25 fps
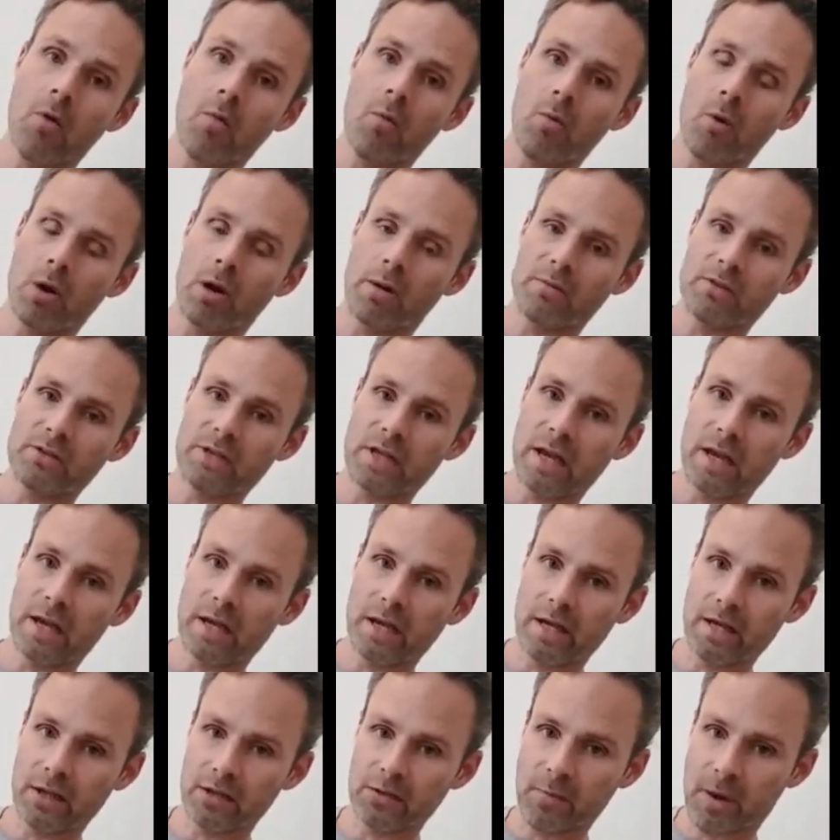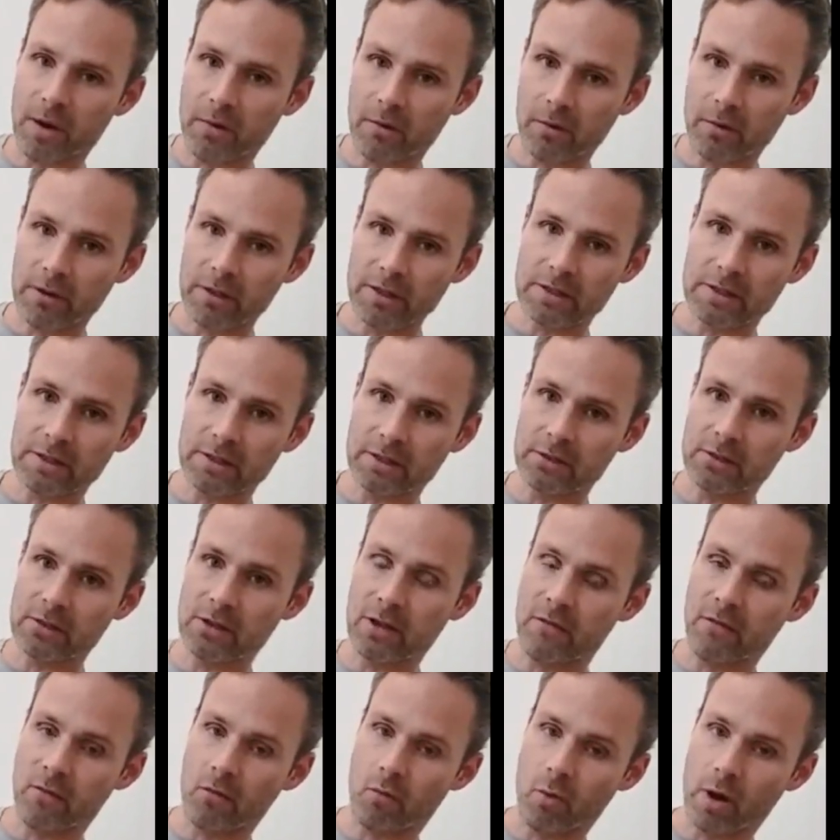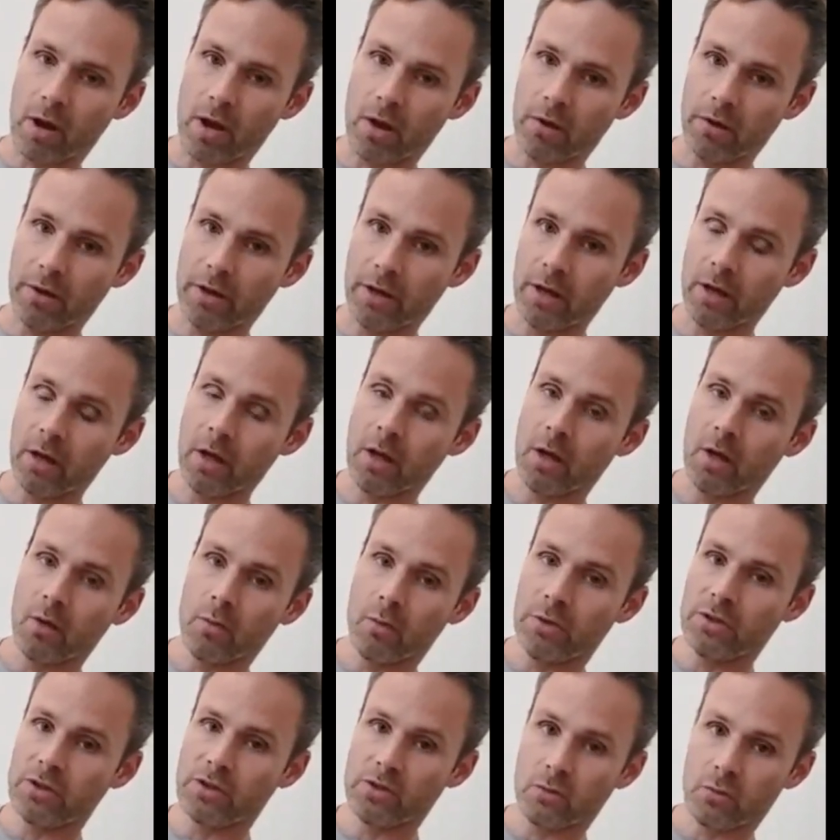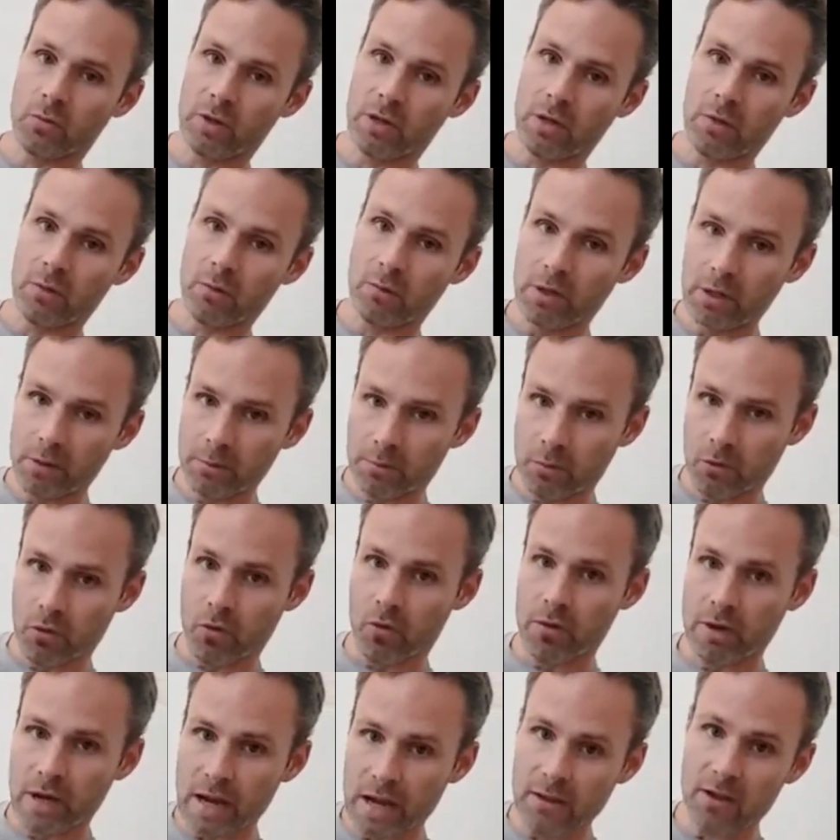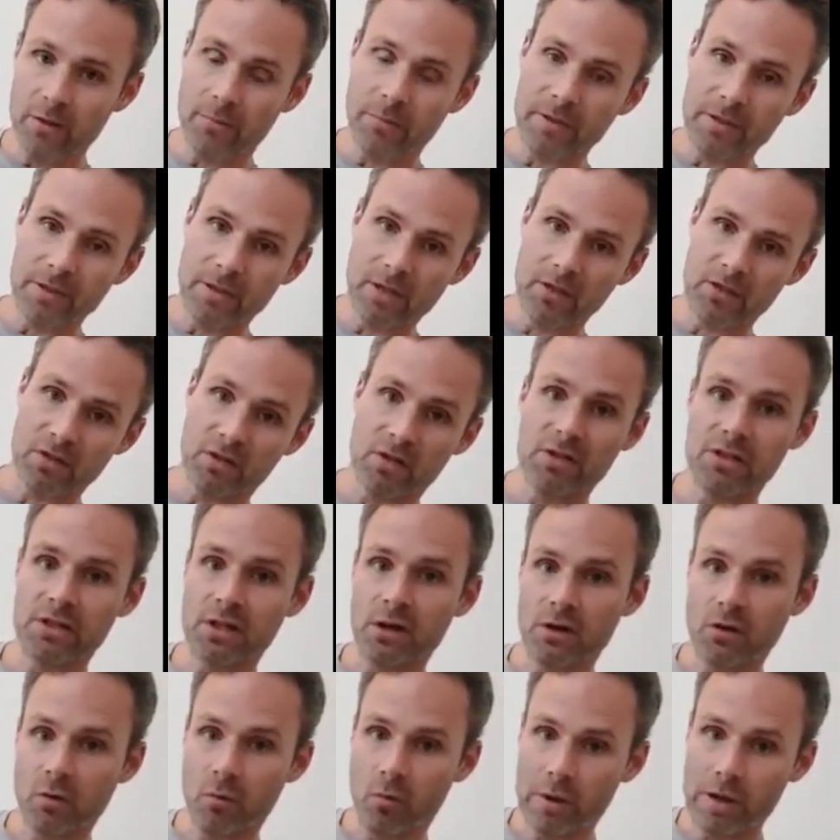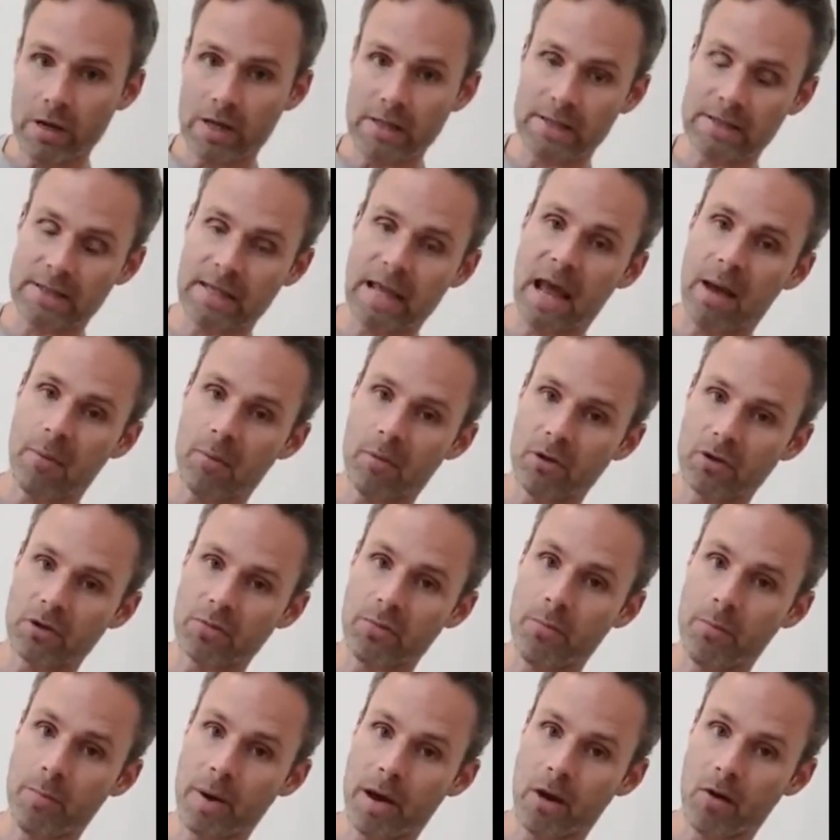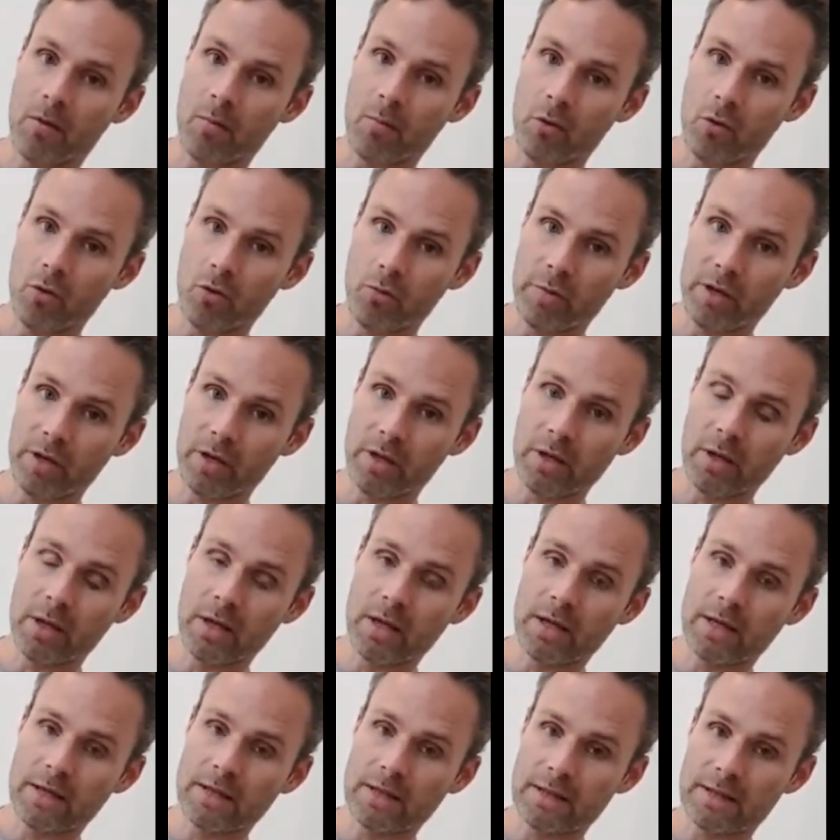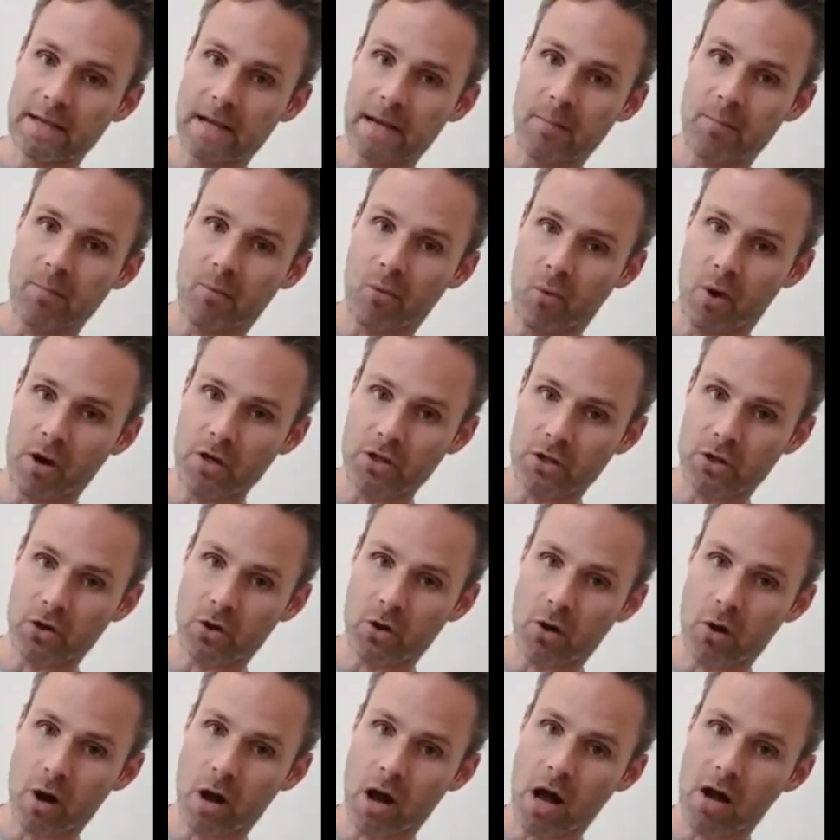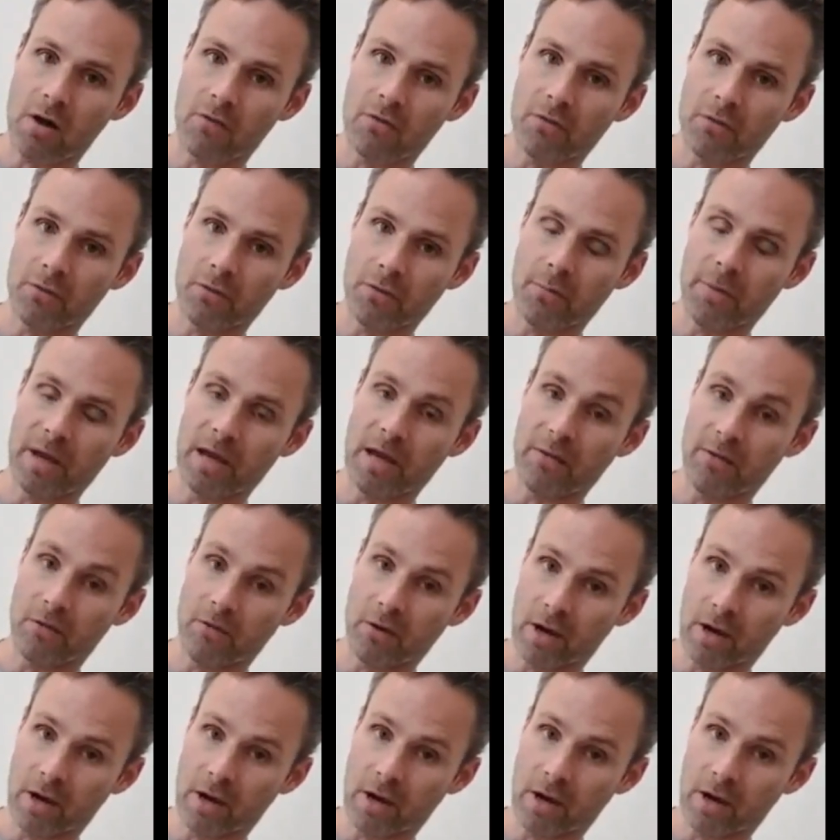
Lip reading: What I'm saying is by releasing the stuff around it, we create the potential to start to reestablish better movement to take pressure off of the painful